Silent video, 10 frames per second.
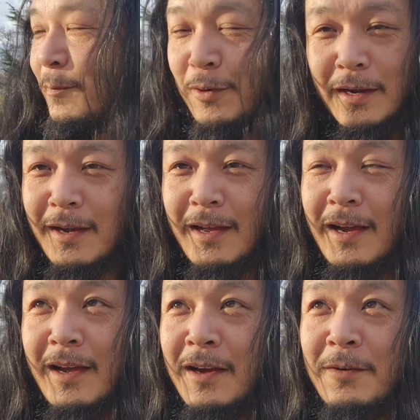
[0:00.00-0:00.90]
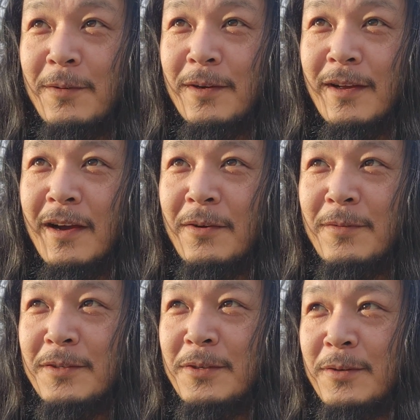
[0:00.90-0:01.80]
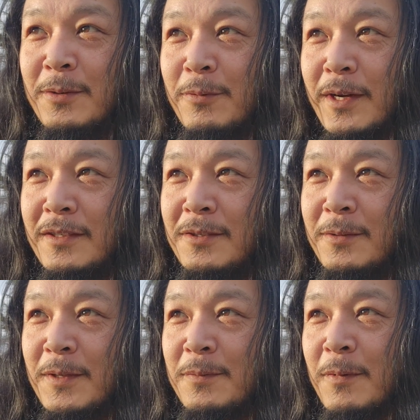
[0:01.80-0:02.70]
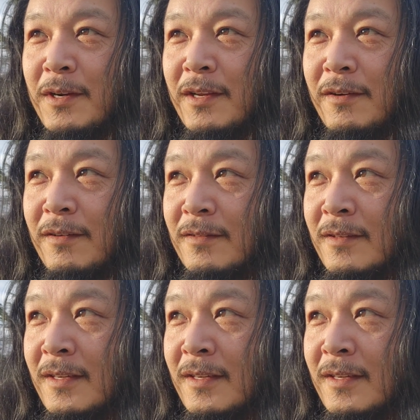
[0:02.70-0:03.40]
I don't want you to waste too much money on,